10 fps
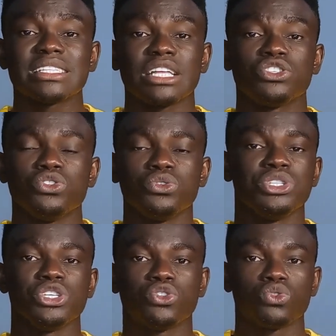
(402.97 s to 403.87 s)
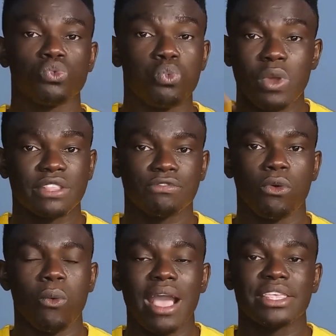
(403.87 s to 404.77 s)
that you need to wait
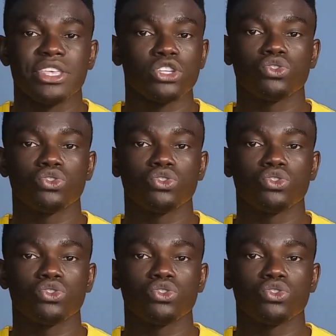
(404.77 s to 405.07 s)
for 1 year,